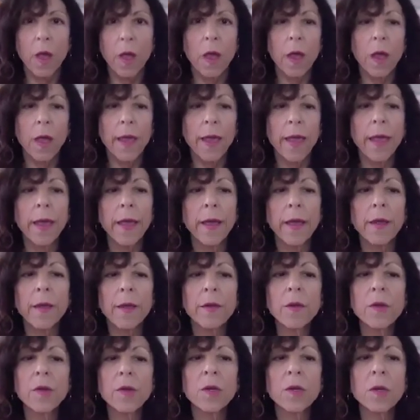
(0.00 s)

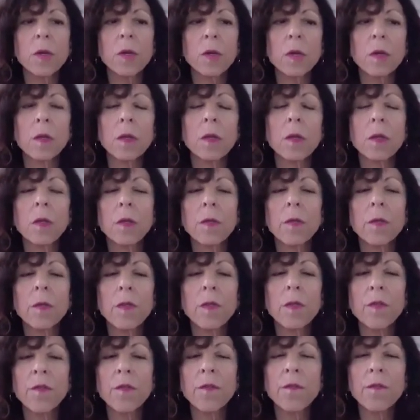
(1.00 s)
And
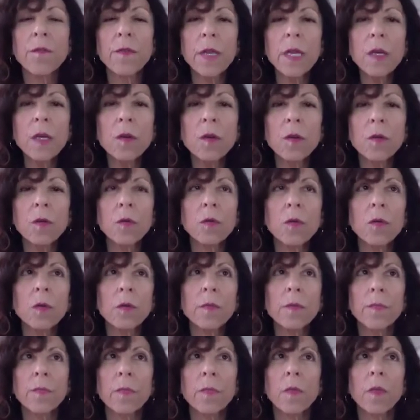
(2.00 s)
the field
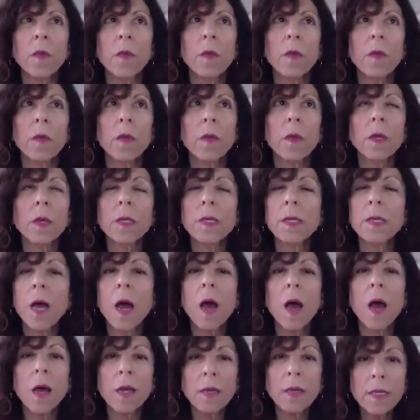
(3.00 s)
is
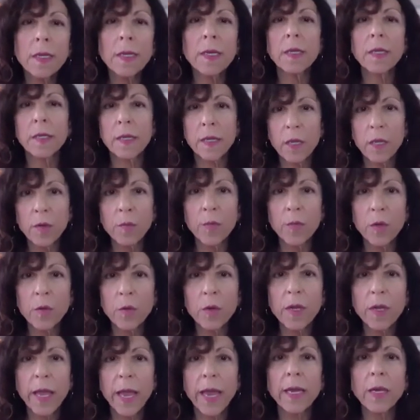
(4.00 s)
constantly
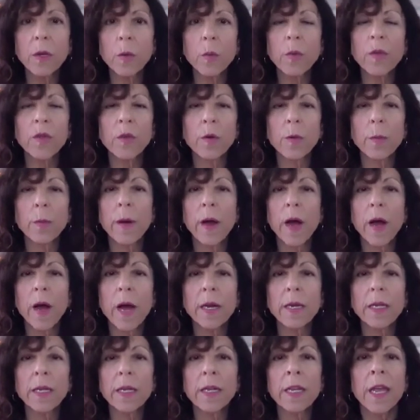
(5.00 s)
communicating with your
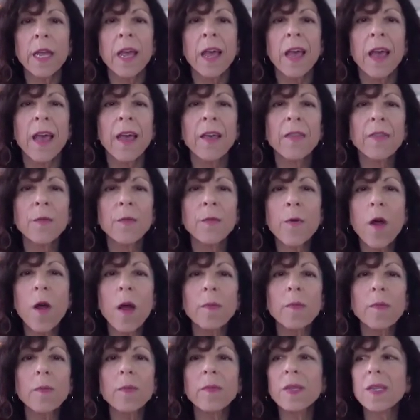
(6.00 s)
body. And the
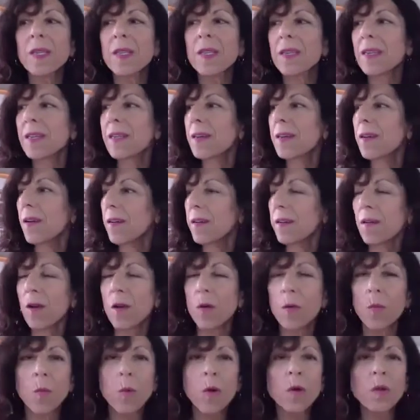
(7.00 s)
problem is in
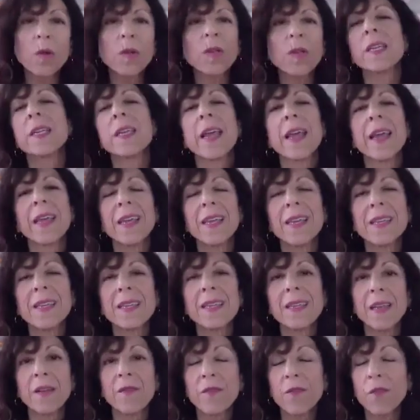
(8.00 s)
our world today
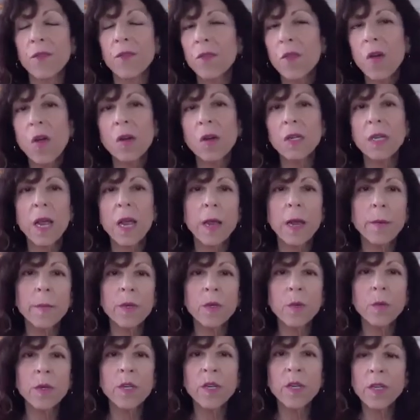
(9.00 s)
is, and for a long time,
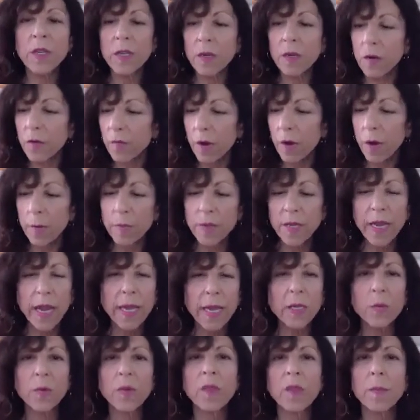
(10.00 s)
is we just are
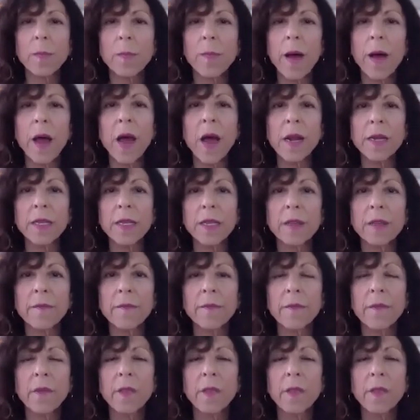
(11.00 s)
obsessed with the body.